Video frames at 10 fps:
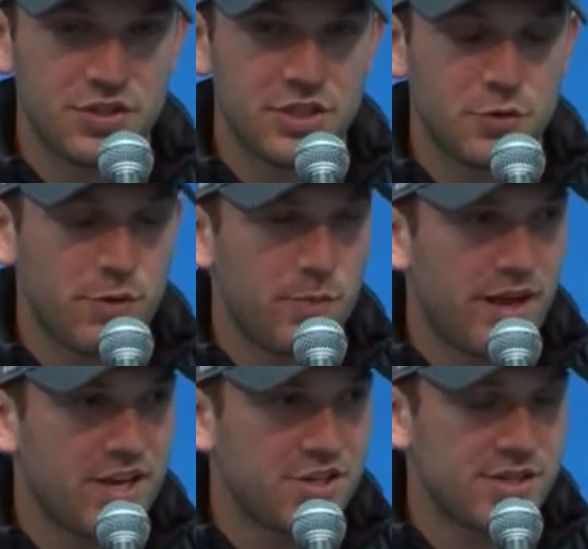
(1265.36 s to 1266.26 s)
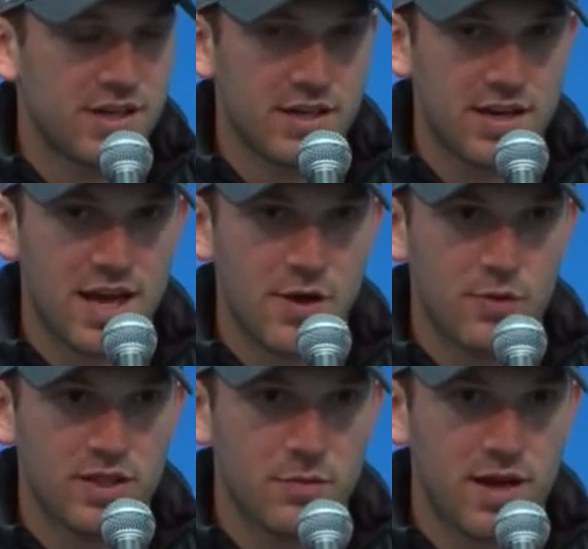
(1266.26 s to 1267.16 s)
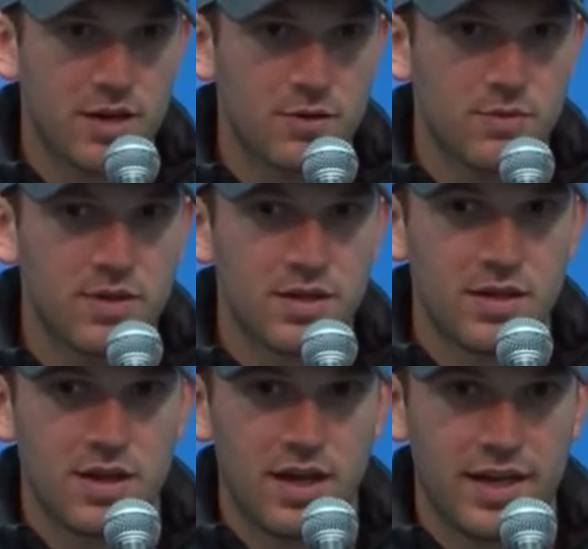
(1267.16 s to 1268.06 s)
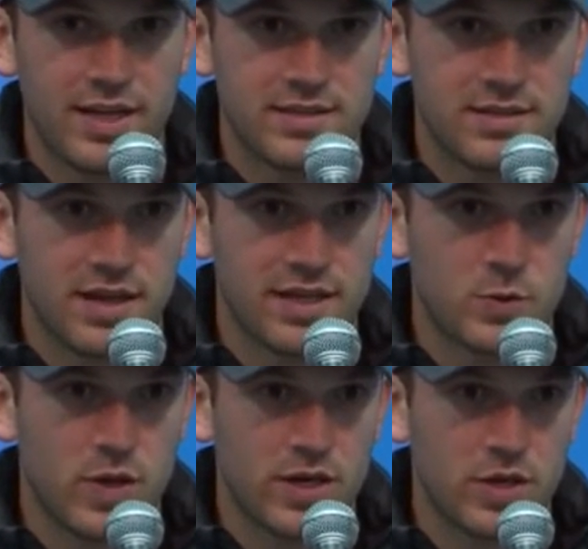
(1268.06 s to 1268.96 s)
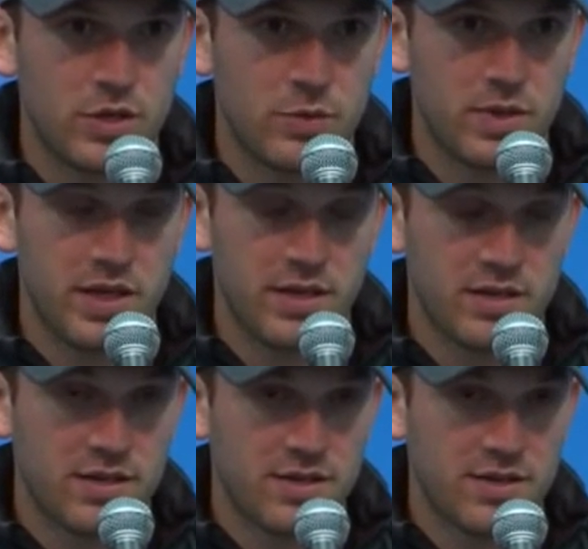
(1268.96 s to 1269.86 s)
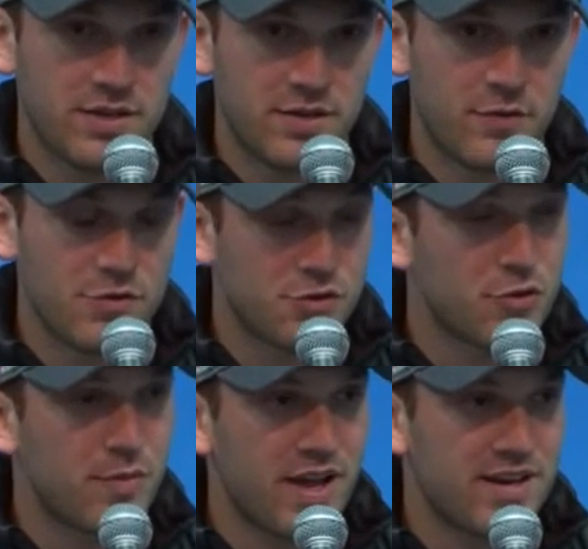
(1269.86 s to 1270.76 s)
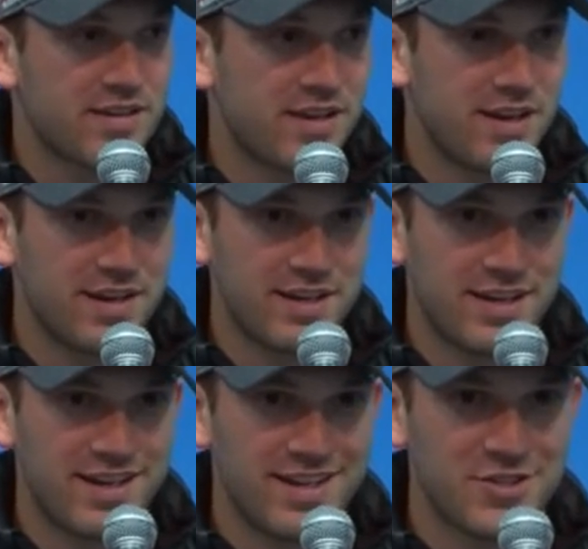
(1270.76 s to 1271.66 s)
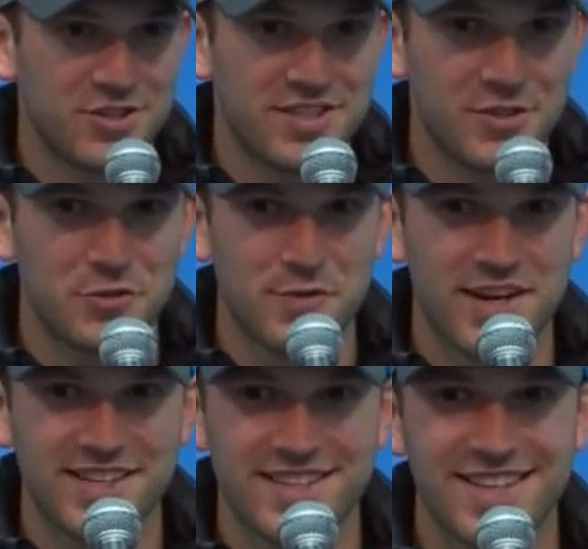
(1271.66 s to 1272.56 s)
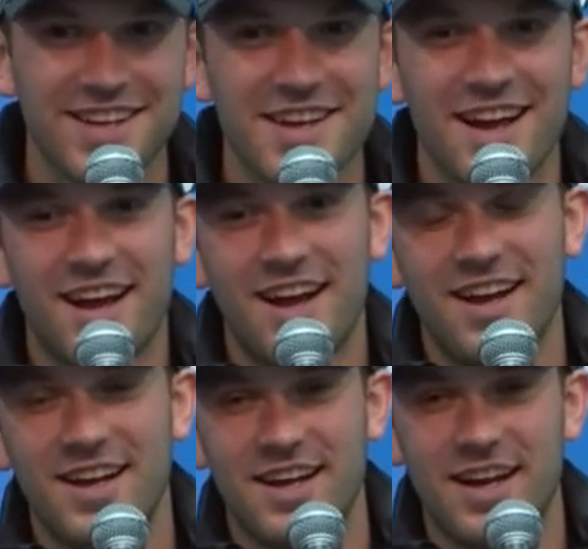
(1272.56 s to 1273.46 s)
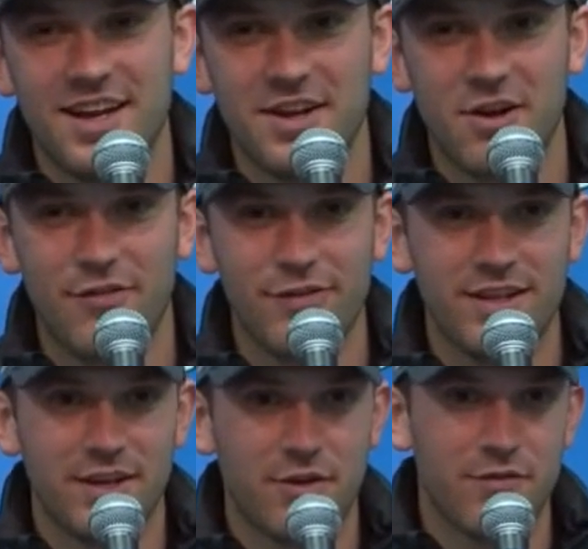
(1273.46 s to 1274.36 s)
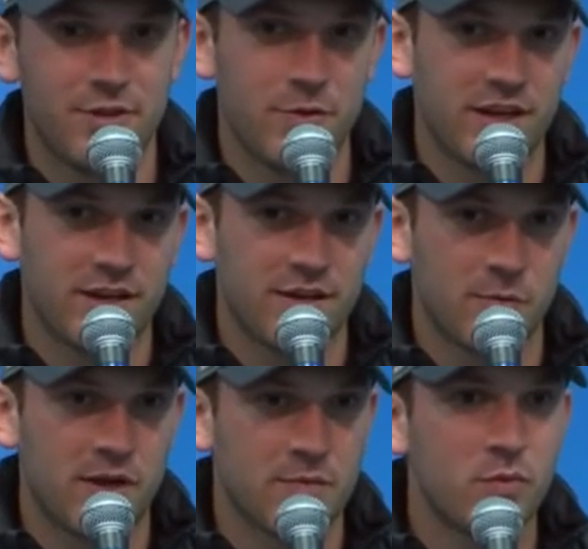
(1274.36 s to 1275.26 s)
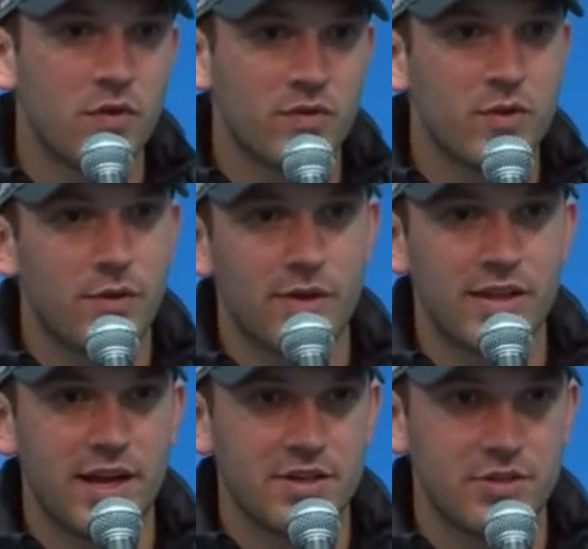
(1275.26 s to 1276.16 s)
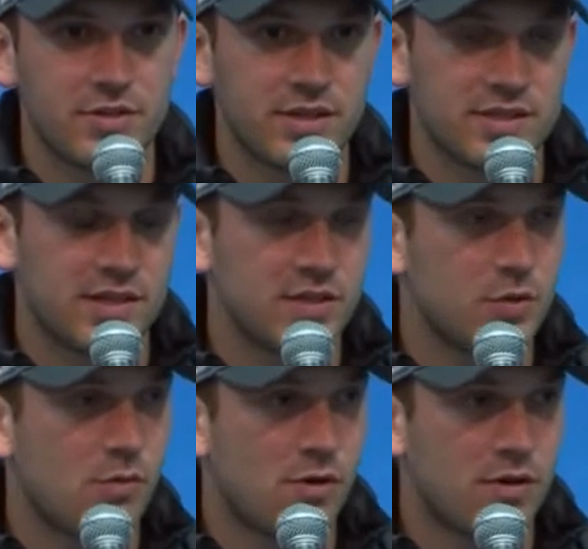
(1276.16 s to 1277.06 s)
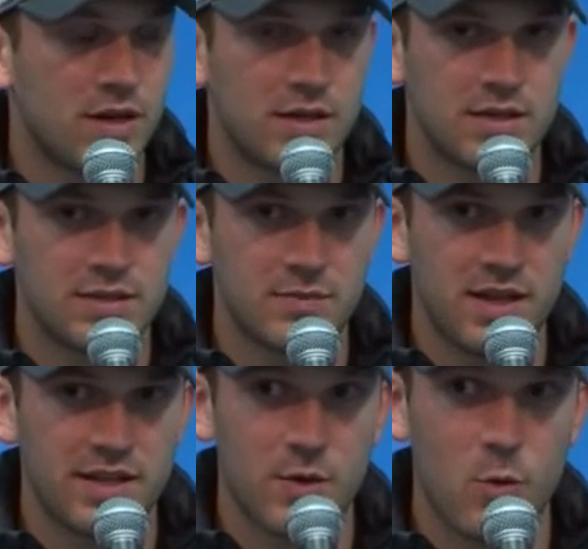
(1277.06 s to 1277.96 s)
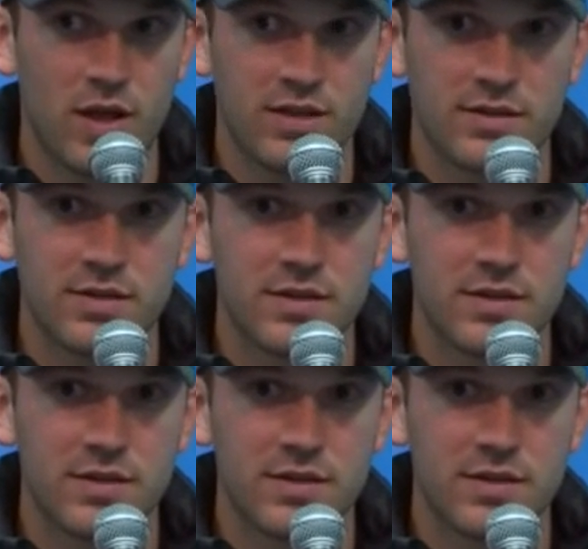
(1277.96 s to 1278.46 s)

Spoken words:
just need to be patient. And now with the backup, I guess we're going to be for sure better adjusting those brakes. And hopefully we can move to the right direction starting tomorrow. Seems like the weather